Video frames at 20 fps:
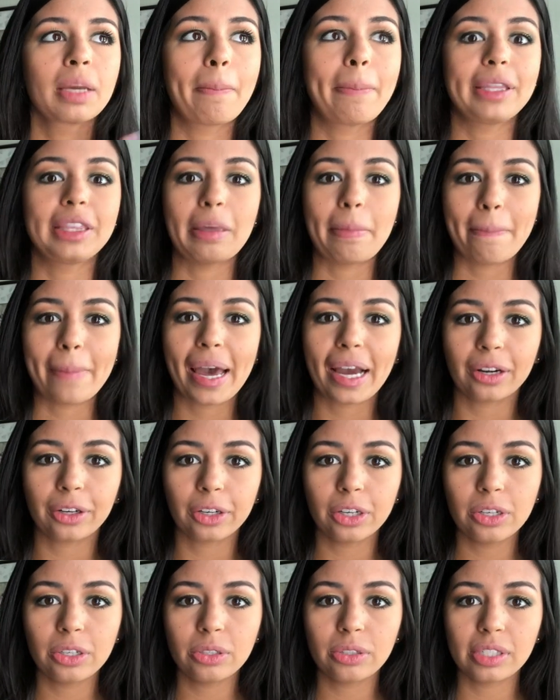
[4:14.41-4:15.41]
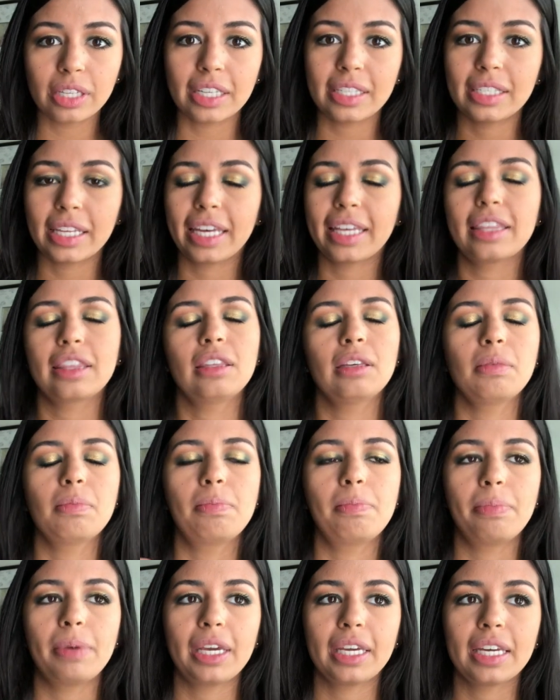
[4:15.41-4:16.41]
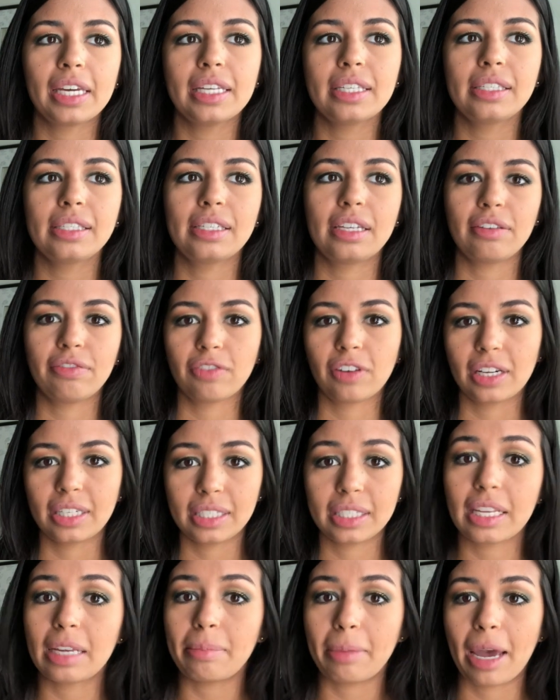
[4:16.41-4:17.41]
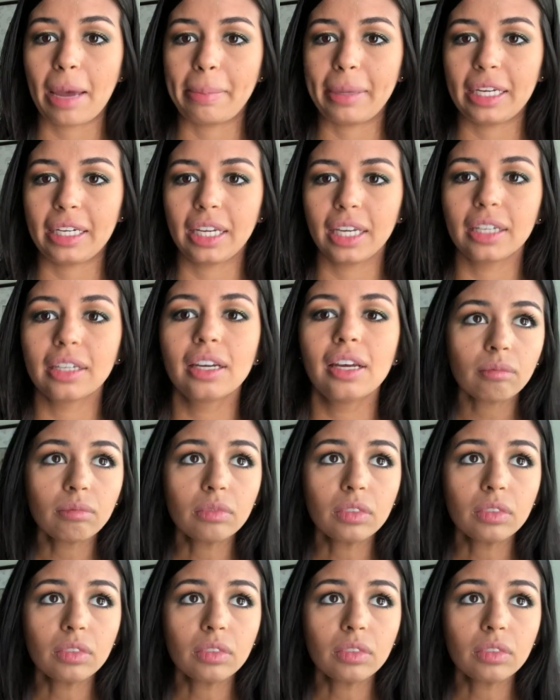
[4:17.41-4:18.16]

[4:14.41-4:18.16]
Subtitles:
But the macros is like the biggest difference in my opinion.